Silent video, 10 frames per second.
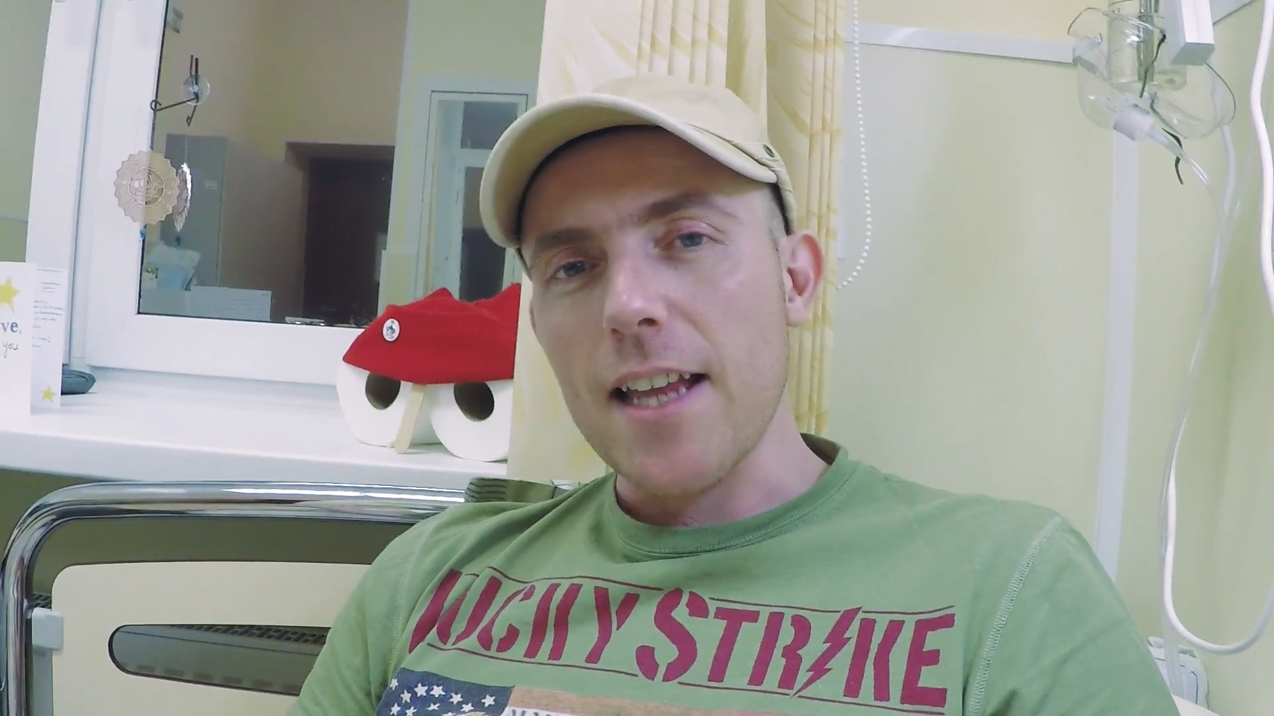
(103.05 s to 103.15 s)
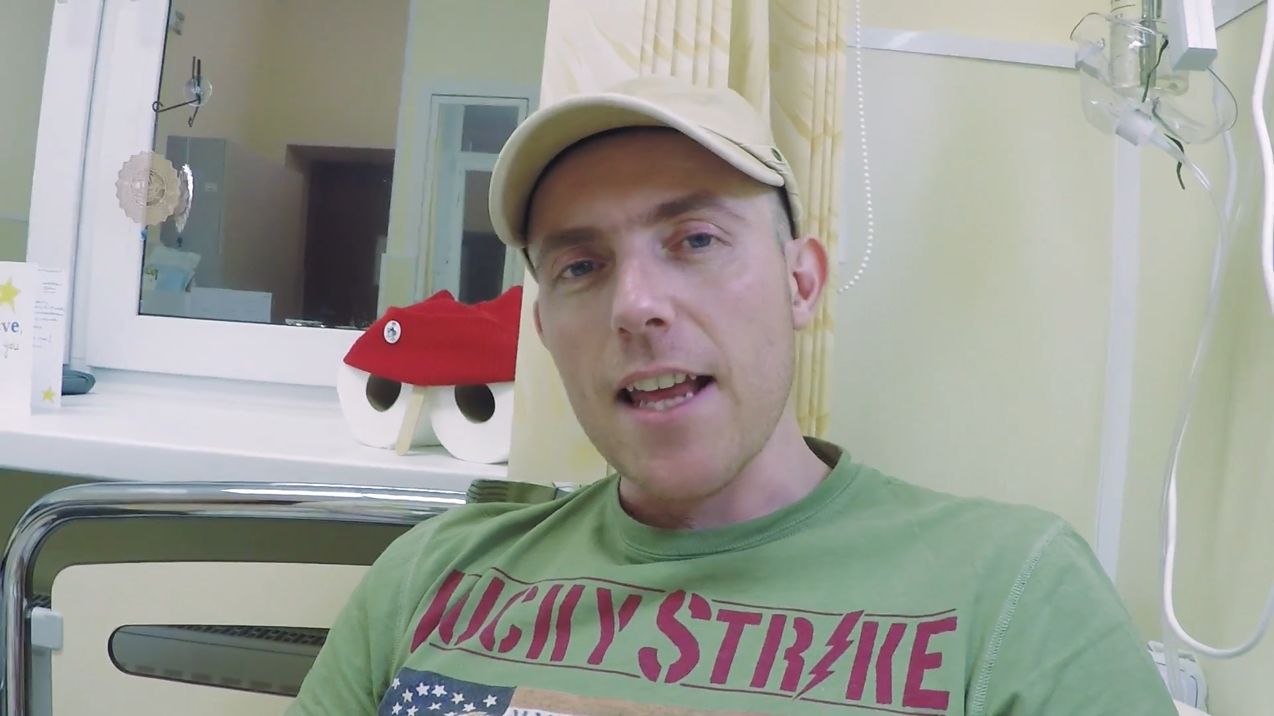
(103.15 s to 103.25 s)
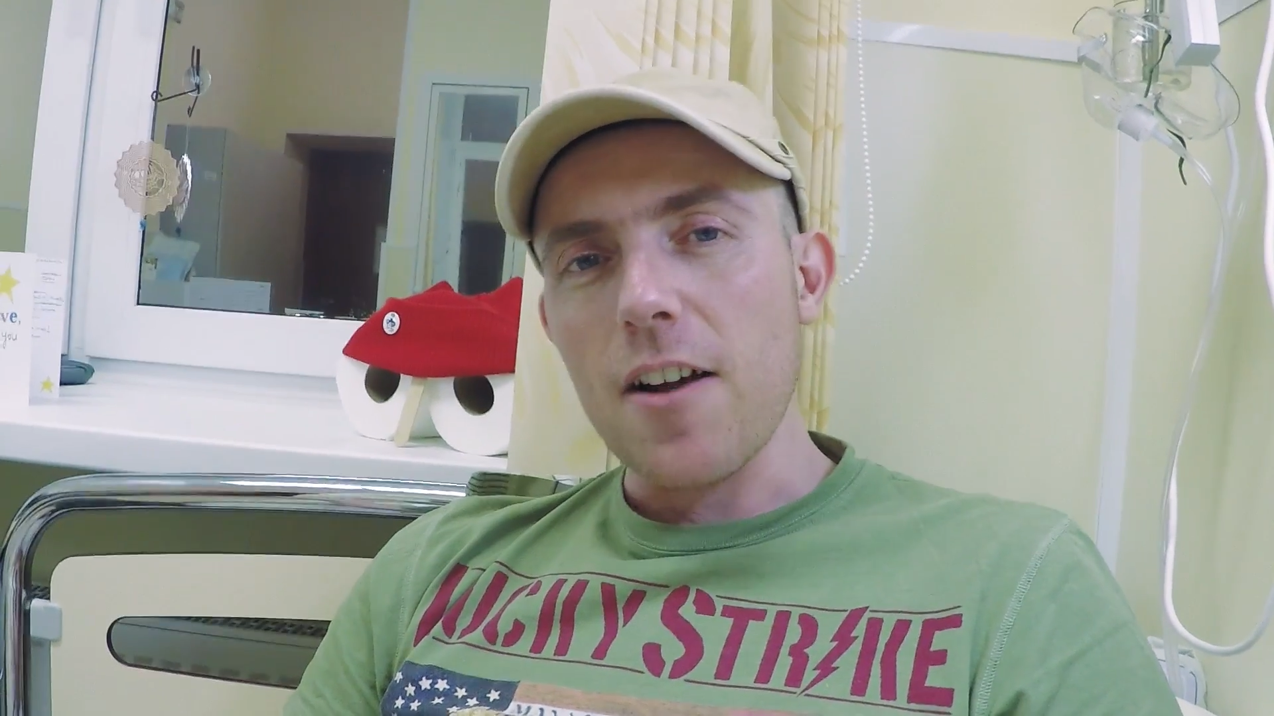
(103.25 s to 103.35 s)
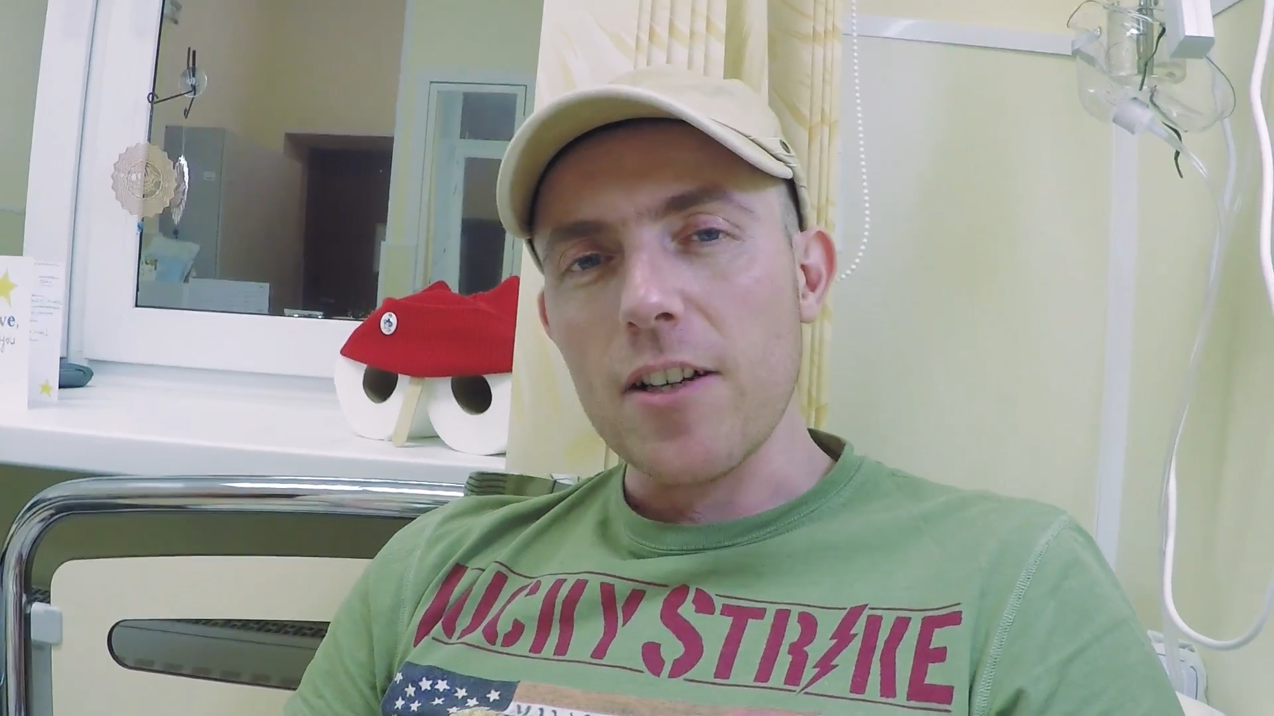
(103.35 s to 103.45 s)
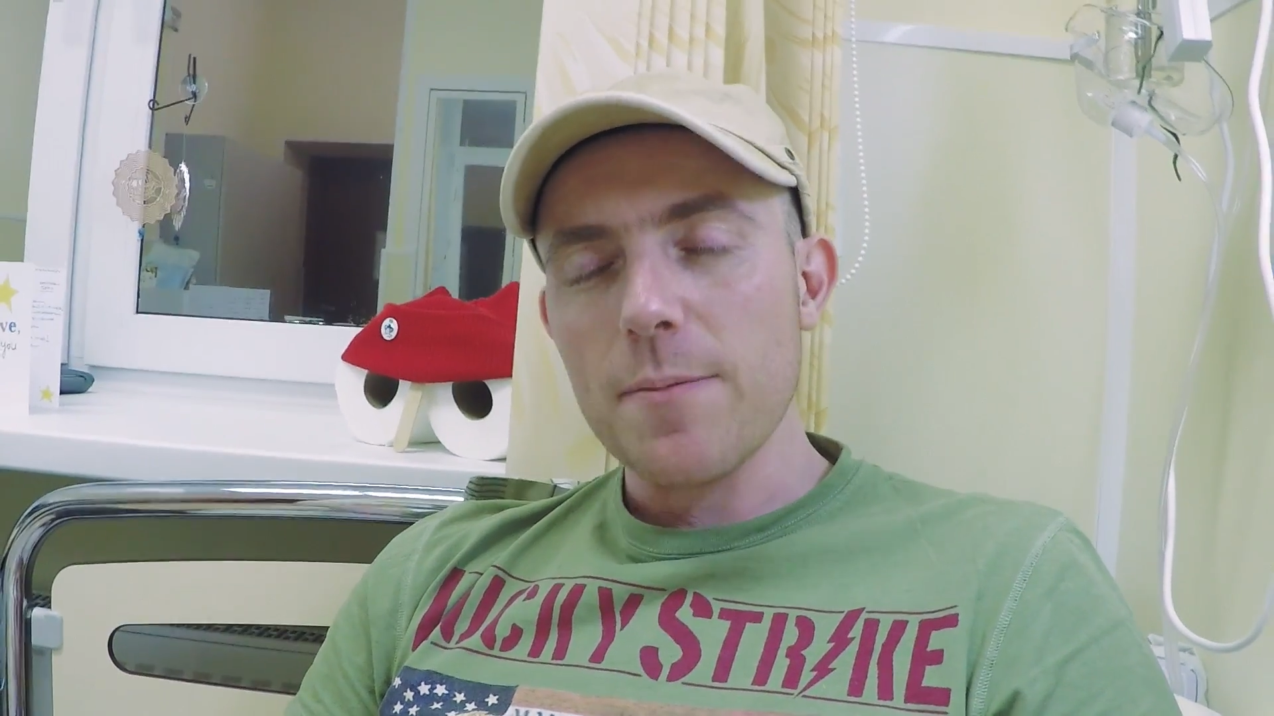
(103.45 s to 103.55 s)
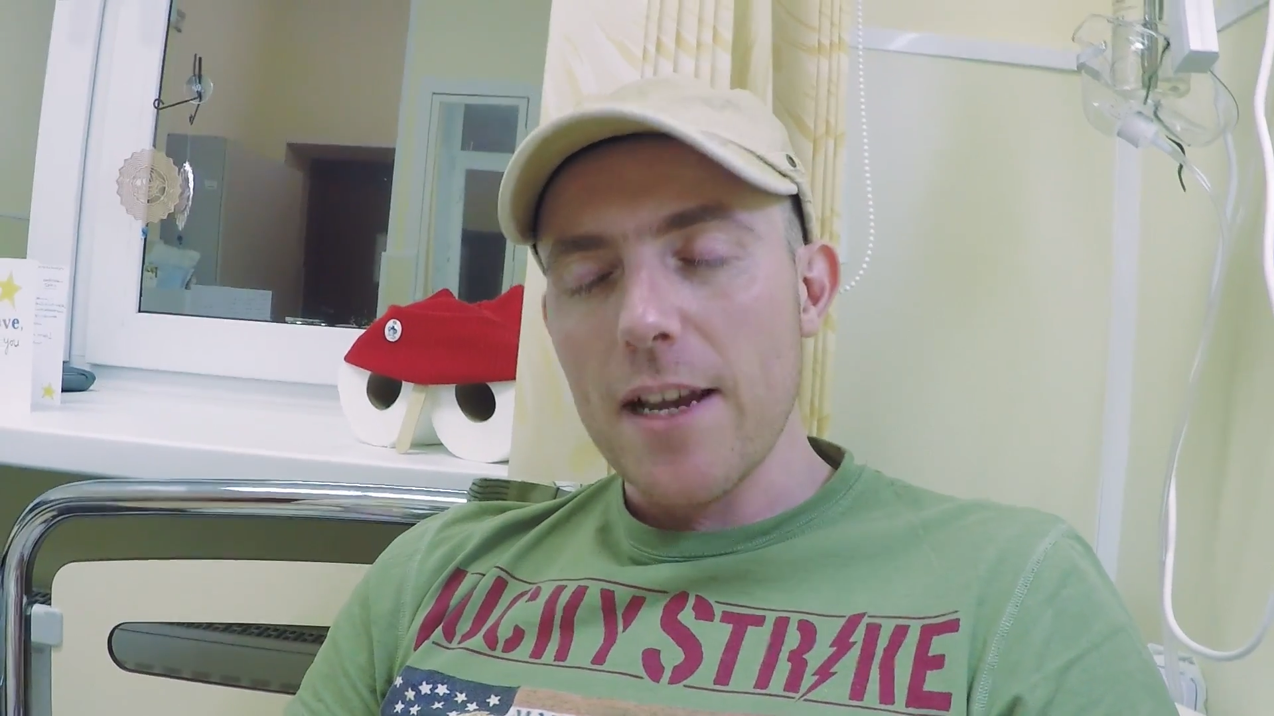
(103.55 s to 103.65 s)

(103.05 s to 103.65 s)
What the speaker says: their nice